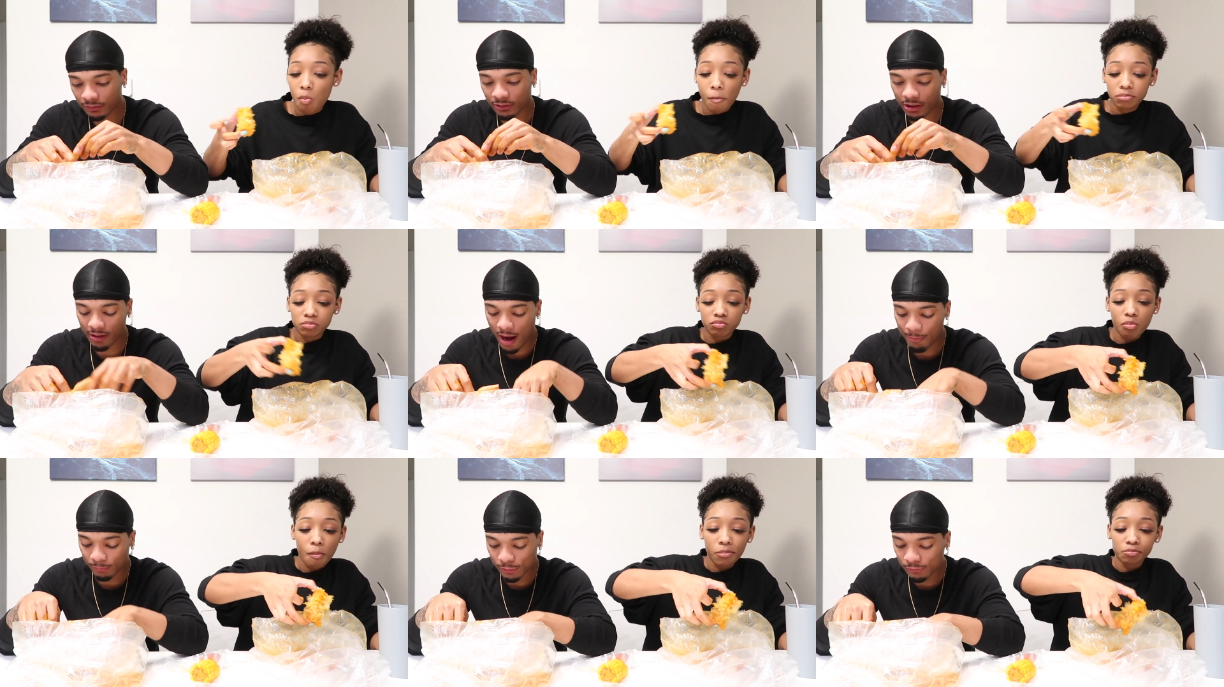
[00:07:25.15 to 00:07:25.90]
Speaker 1: Because
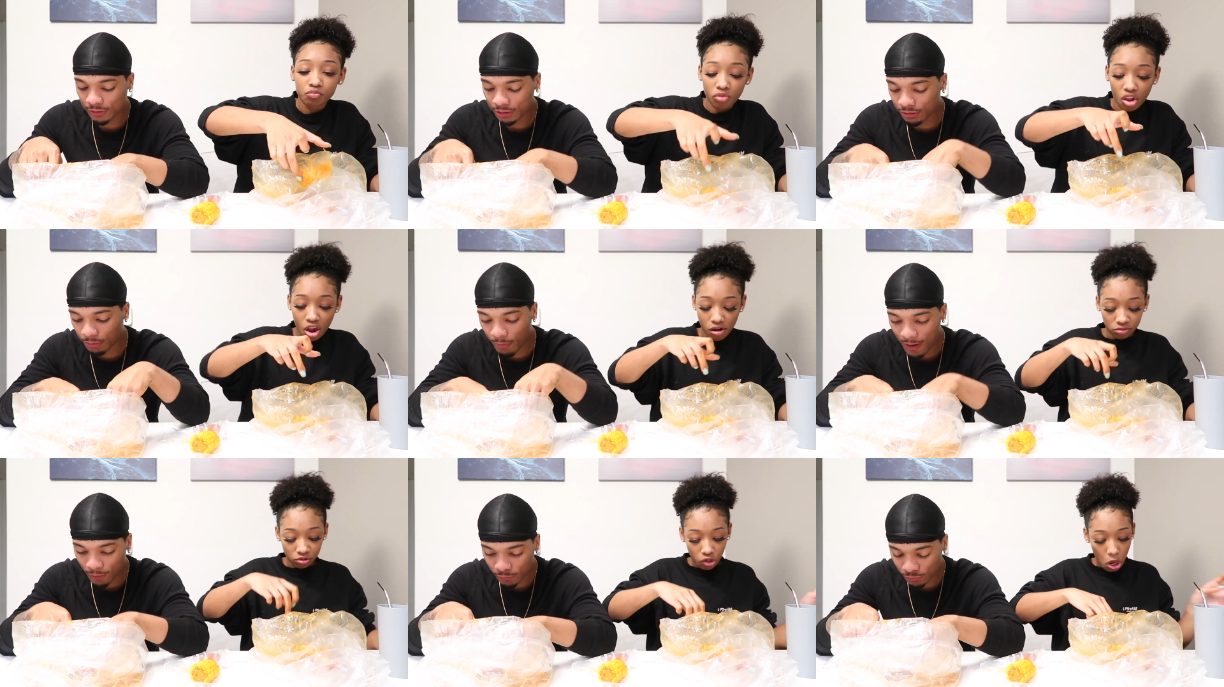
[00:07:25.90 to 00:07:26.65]
I'm moving into
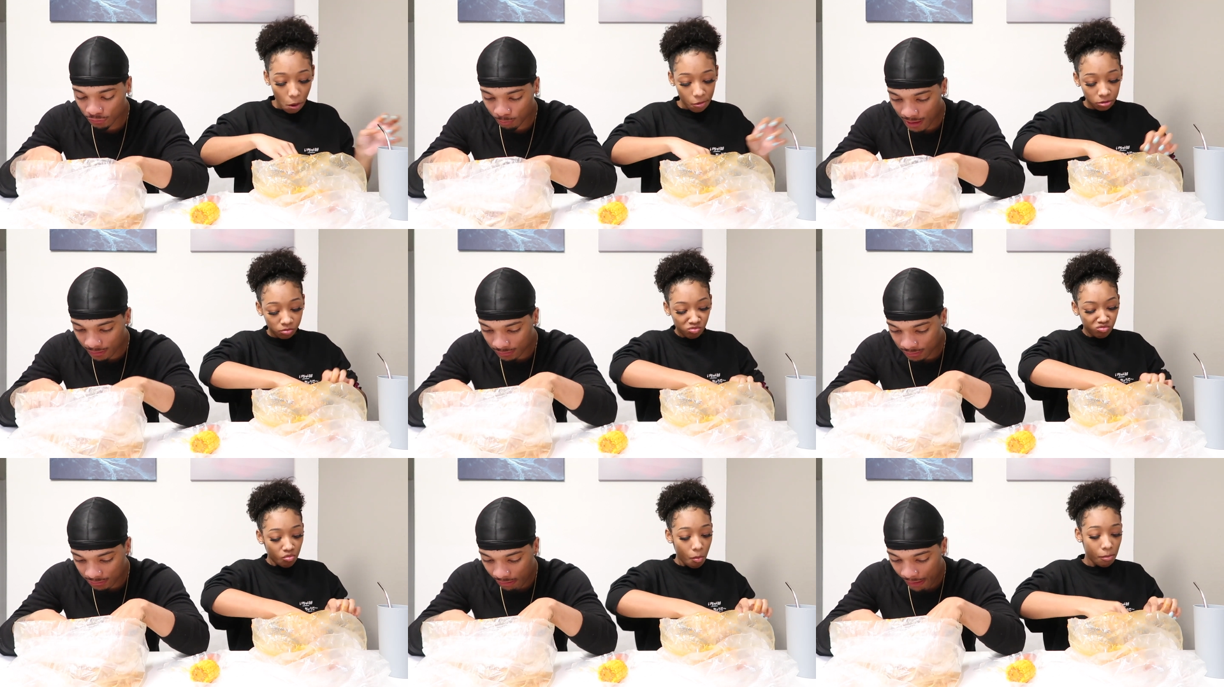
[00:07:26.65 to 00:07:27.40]
my own place.